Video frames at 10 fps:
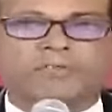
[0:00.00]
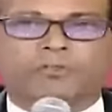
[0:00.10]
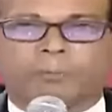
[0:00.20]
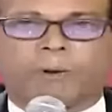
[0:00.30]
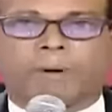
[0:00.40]

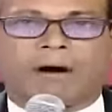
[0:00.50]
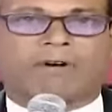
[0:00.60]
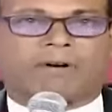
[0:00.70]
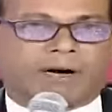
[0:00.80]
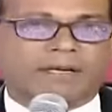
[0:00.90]

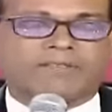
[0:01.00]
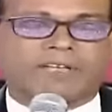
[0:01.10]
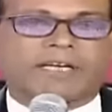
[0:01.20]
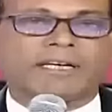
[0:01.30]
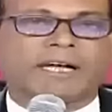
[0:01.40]
superpower
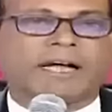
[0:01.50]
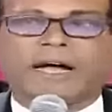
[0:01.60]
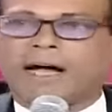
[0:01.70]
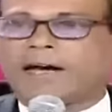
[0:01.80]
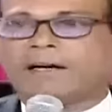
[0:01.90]
rising,
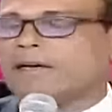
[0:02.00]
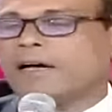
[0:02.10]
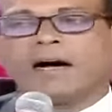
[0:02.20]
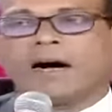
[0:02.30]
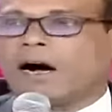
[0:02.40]
and
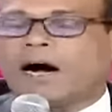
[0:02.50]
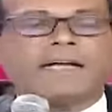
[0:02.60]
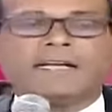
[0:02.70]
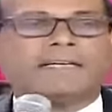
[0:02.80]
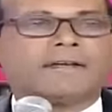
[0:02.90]

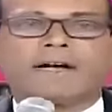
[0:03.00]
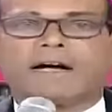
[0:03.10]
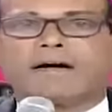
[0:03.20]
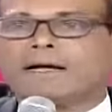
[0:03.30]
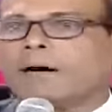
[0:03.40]
I
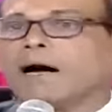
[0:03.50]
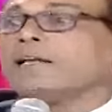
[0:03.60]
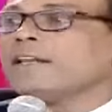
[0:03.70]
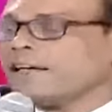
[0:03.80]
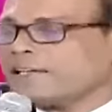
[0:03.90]

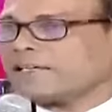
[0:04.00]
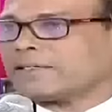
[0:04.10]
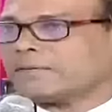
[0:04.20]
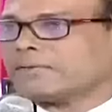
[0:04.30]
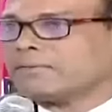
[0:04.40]
like
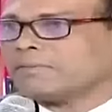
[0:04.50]
it.